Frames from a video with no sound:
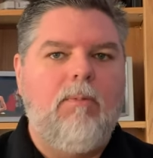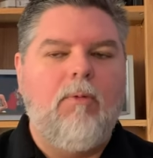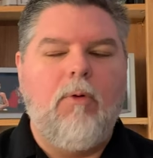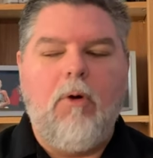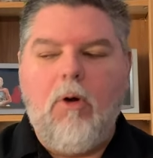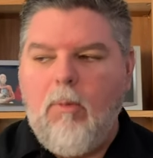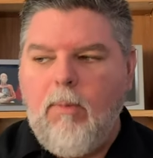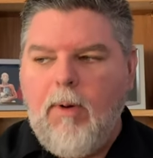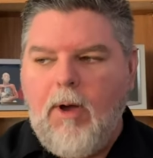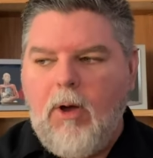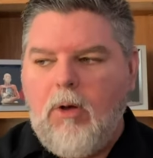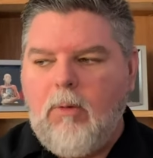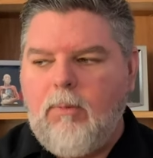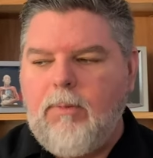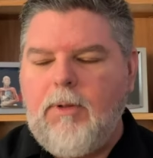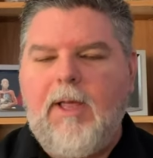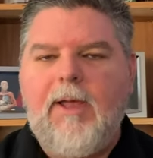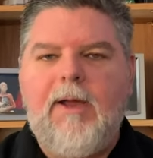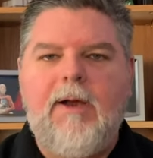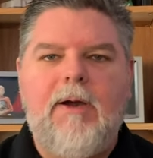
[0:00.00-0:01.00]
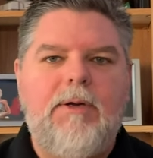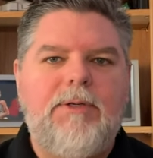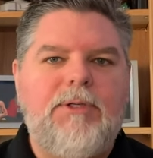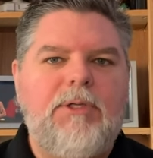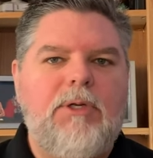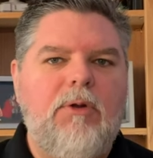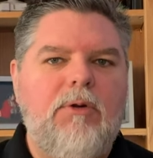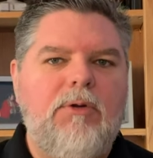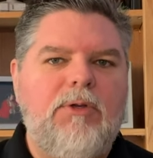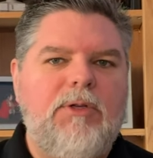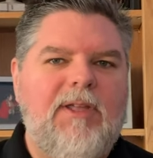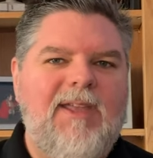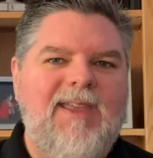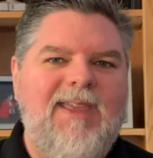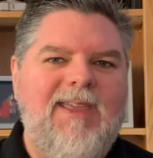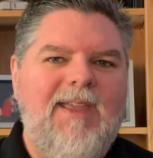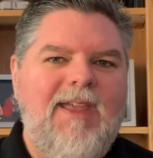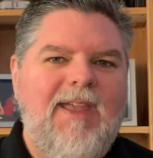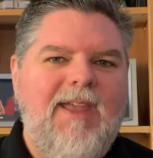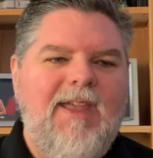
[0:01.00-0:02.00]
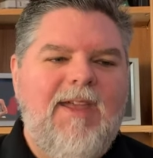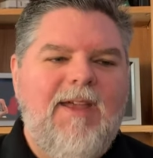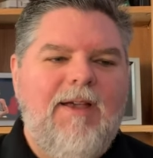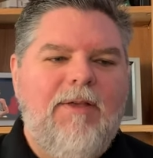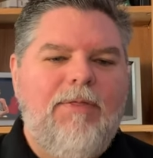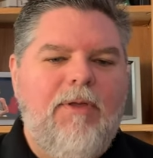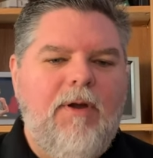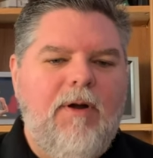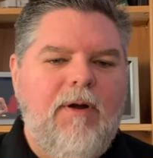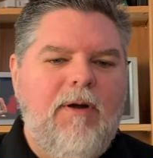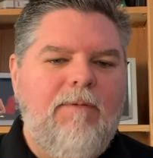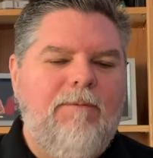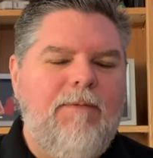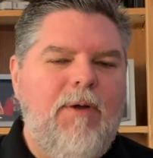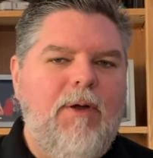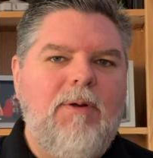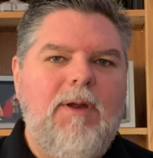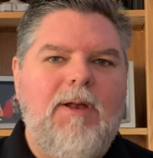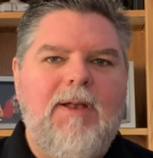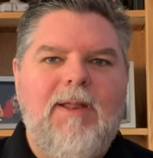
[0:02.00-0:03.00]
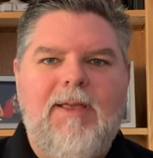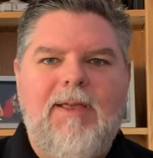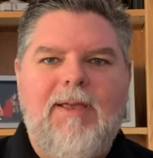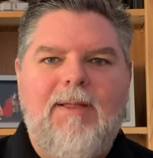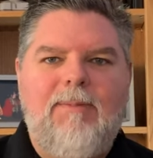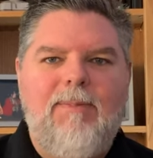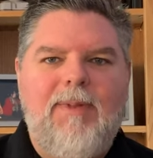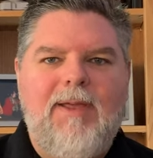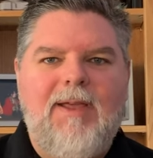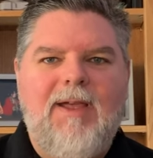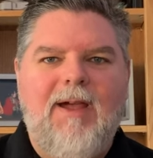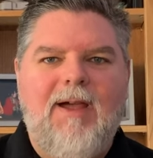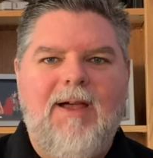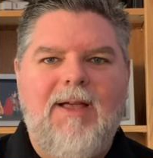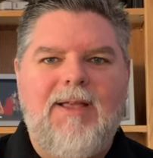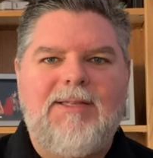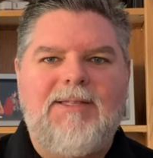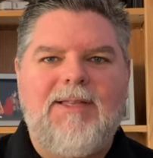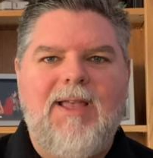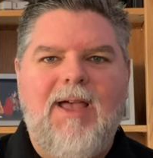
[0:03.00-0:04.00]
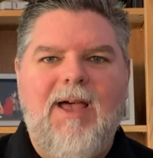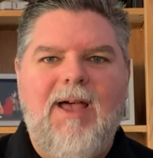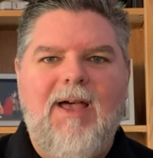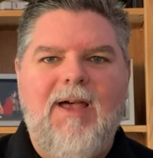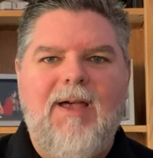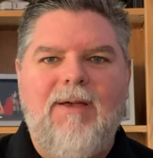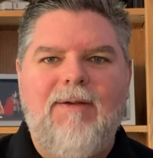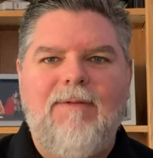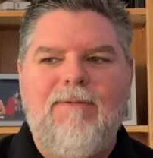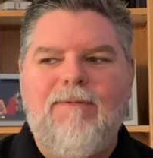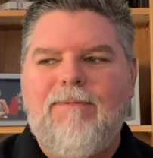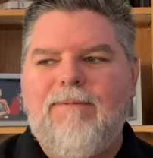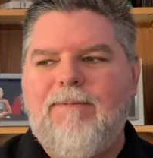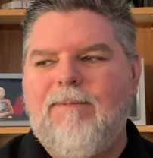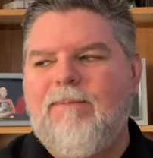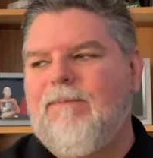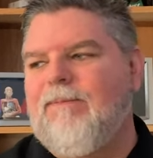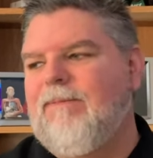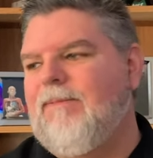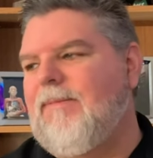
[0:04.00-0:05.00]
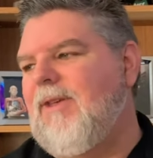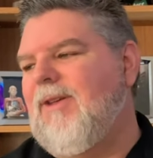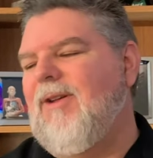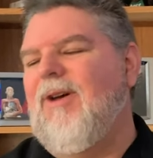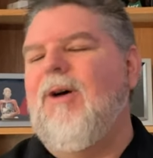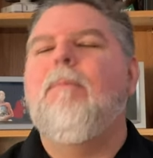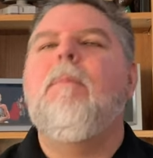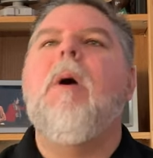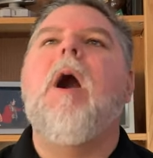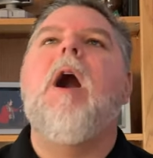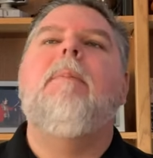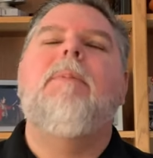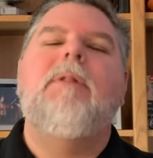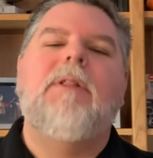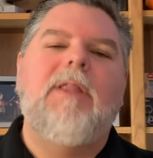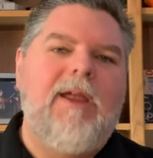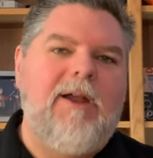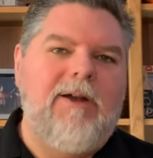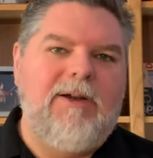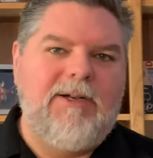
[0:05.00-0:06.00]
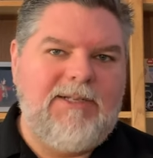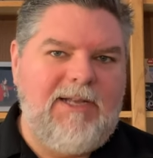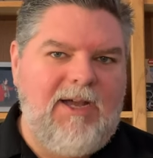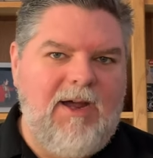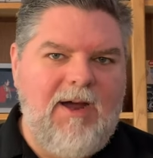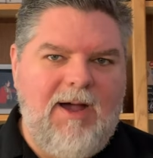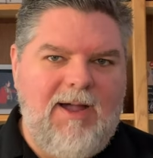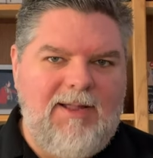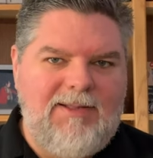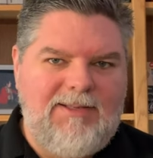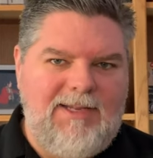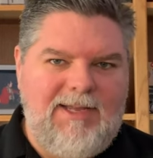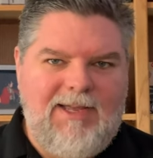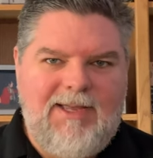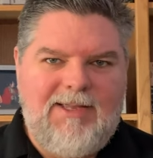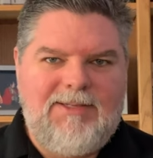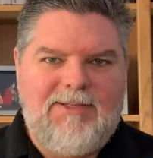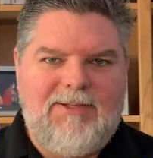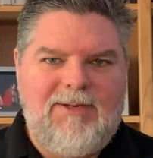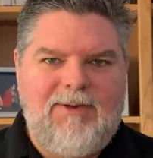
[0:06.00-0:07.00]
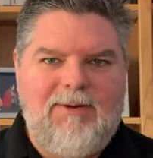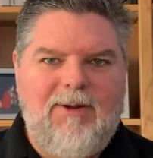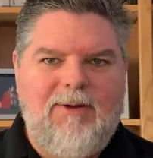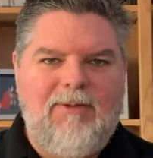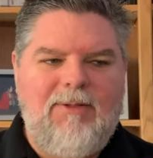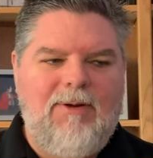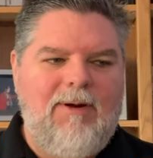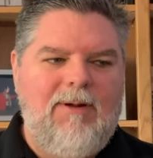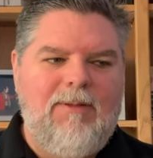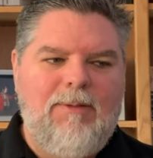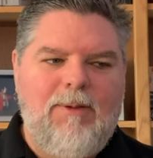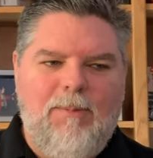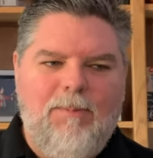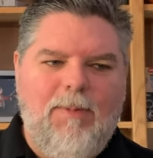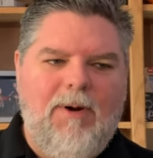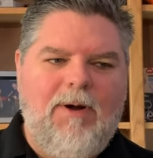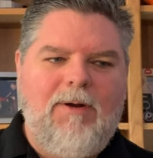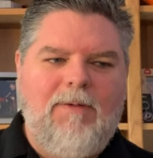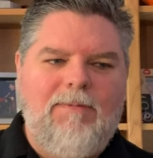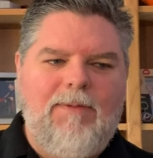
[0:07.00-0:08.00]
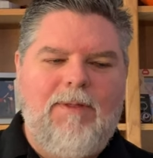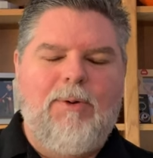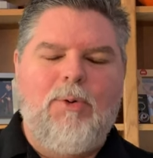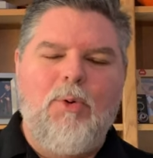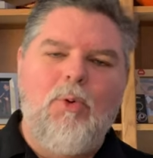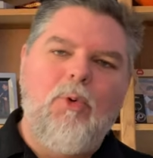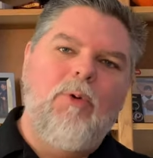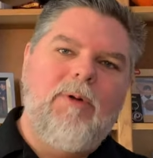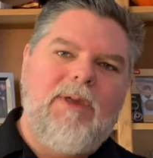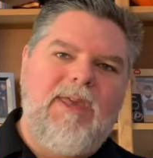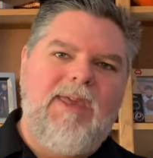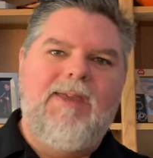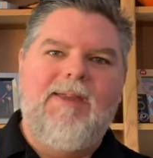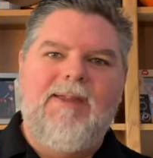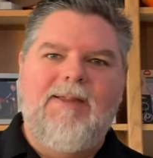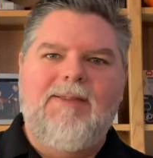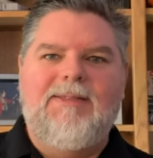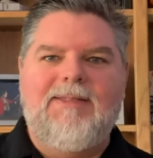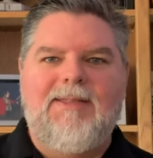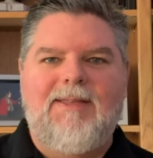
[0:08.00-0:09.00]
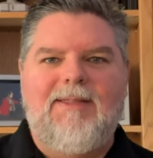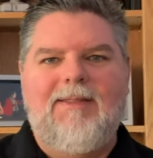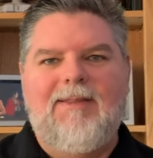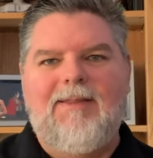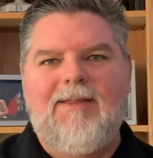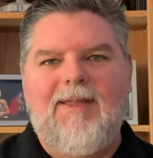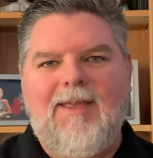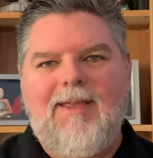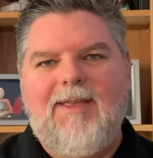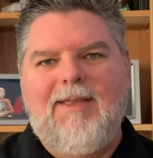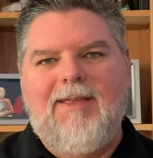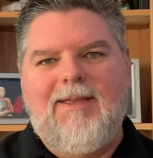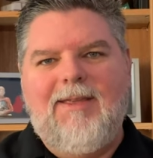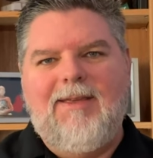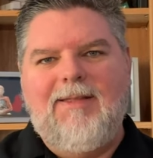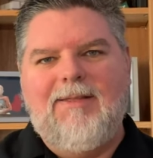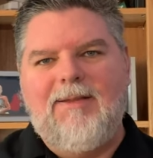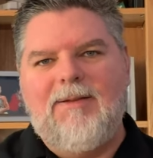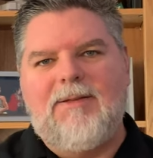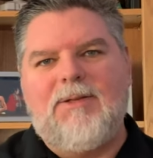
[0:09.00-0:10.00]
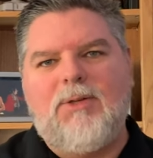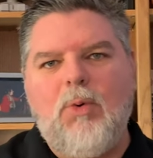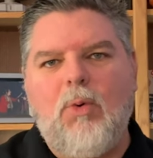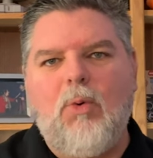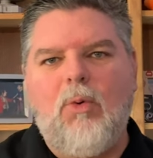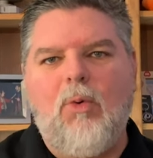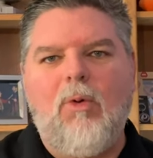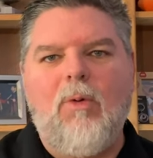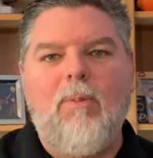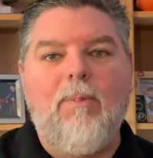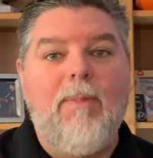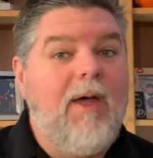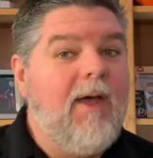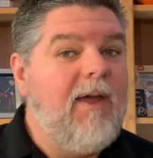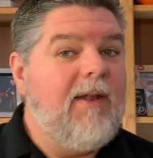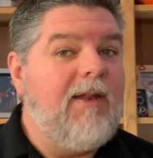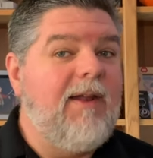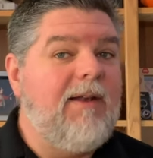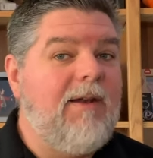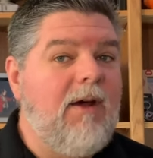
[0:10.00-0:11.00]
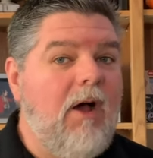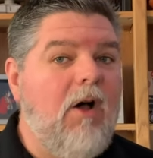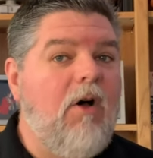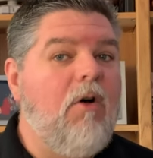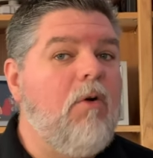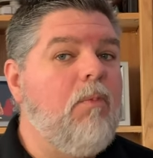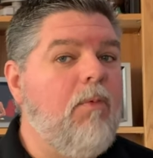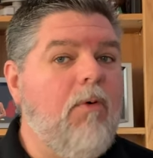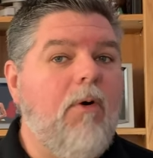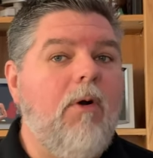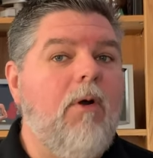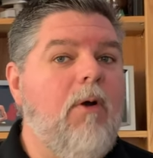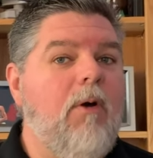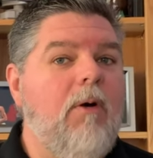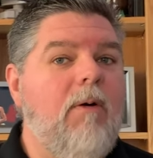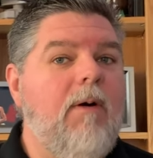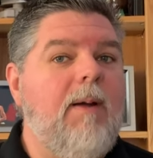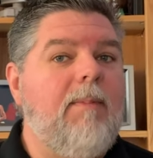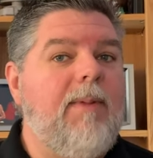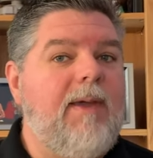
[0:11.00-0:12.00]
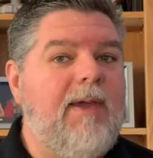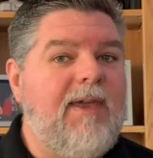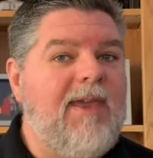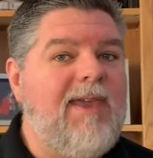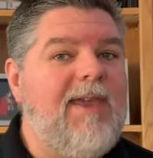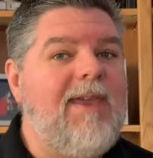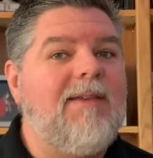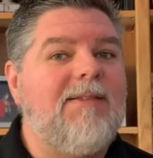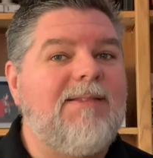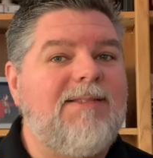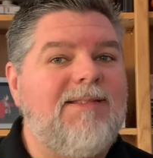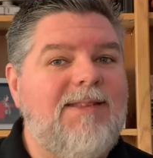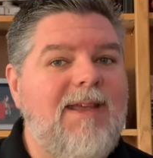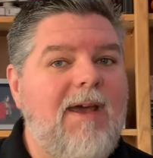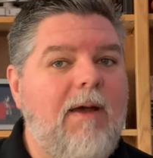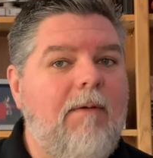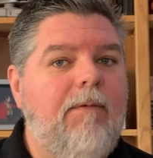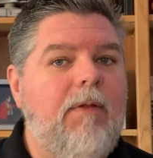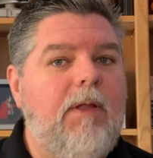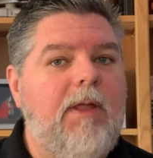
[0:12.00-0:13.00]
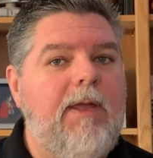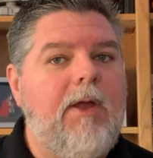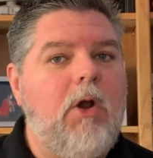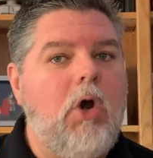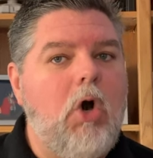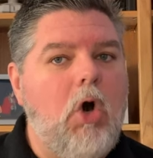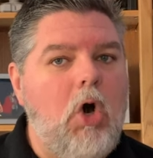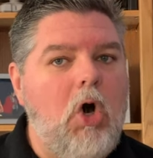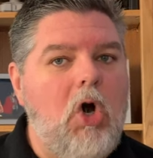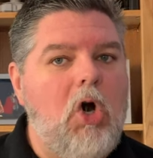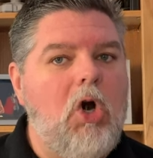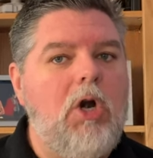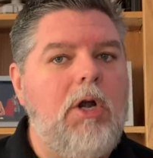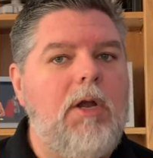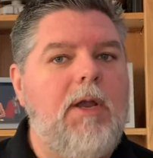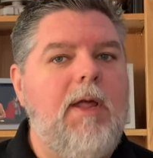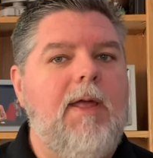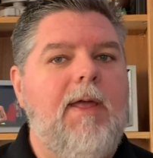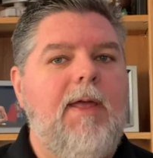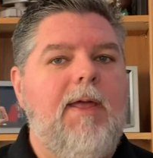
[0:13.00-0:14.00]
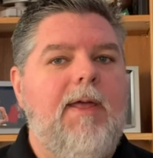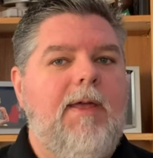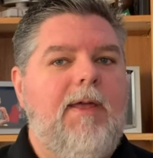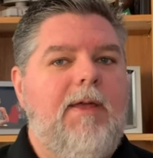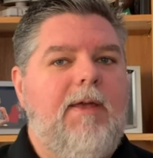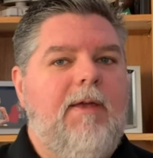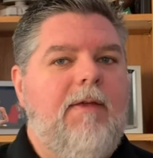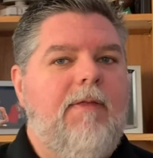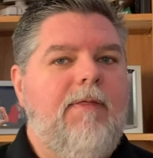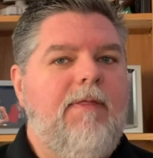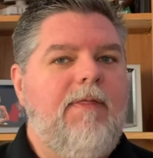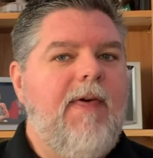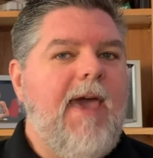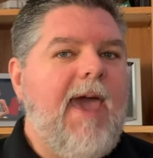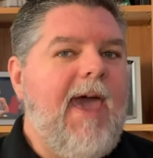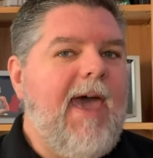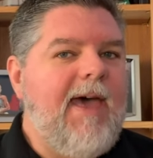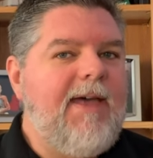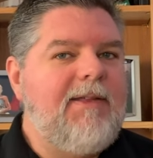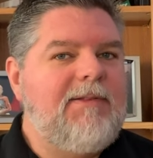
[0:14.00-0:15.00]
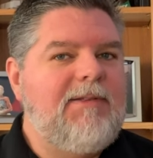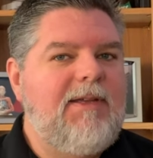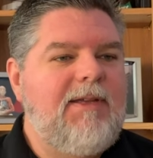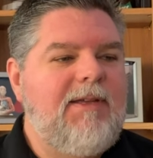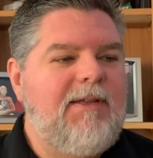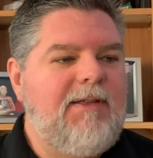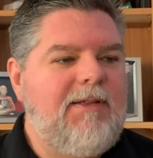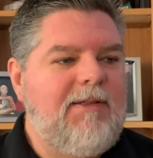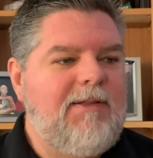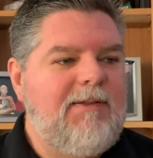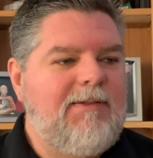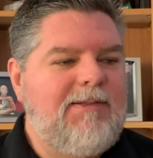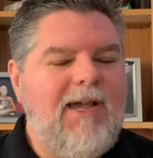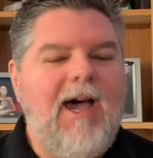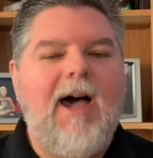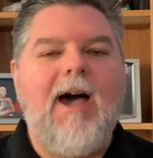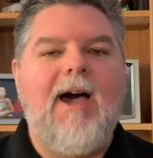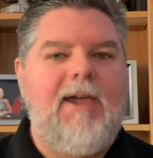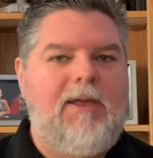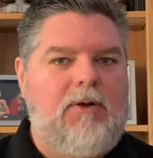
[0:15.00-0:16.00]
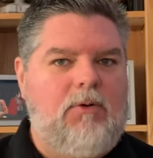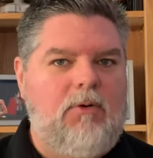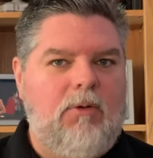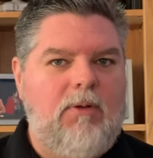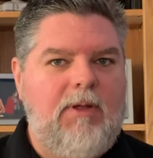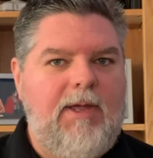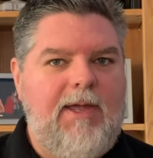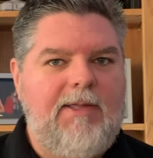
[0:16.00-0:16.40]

Pro Bowl players, usually they're voted in because of, you know, popularity contest. You know, they're part of the cool kids in the school. But an all-pro, I mean, he has definitely earned that title.